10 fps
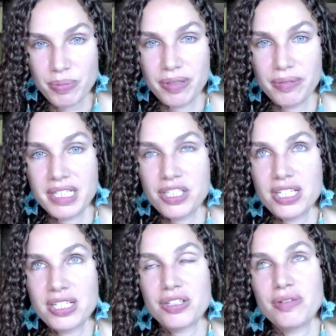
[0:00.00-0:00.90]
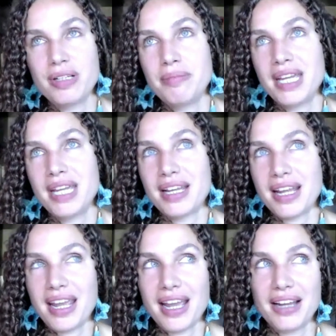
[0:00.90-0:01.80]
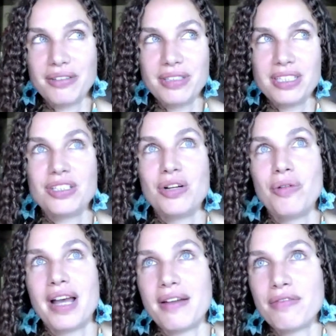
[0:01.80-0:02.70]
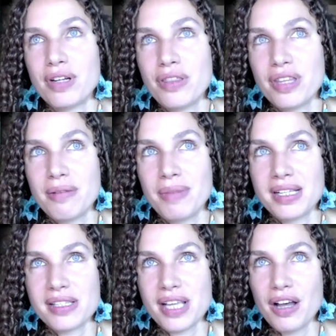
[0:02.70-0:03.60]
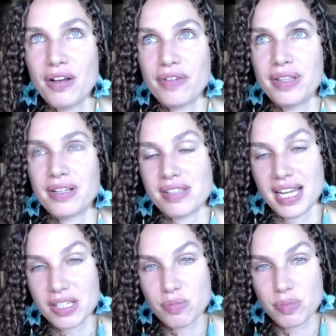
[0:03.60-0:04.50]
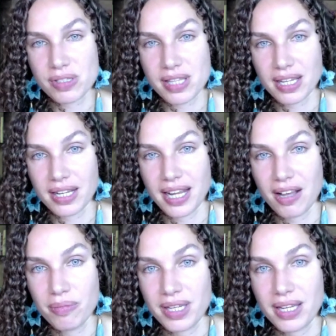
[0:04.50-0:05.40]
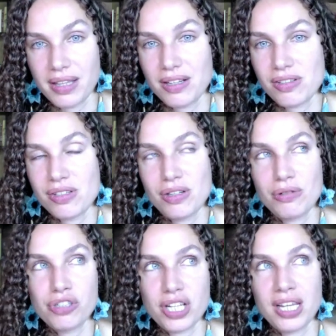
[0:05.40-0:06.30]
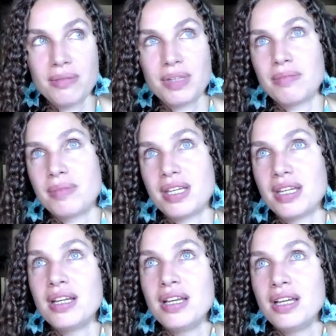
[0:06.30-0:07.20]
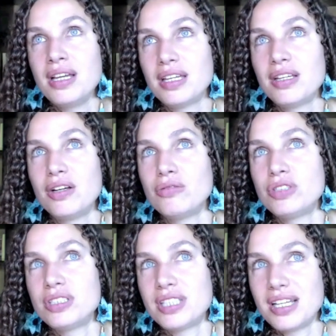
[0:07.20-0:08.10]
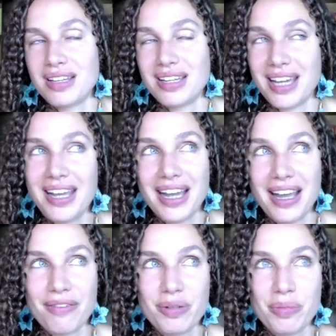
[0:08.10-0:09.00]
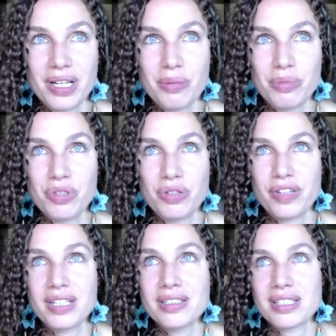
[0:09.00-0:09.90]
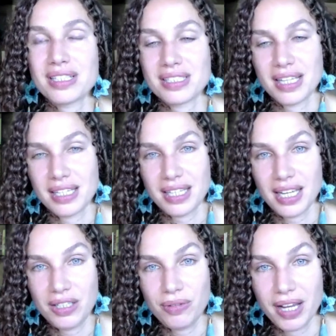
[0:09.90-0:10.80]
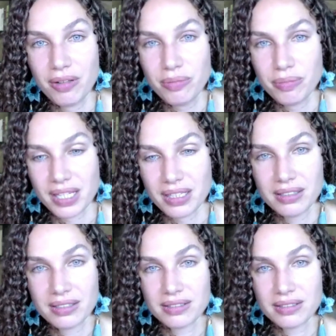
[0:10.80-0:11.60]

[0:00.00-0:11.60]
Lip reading: permission to admit, hey, I don't need to know everything myself. And there's experts that can help me. And there's no shame in me, just saying, like, hey, I haven't been able to fix this. Like, can you help me?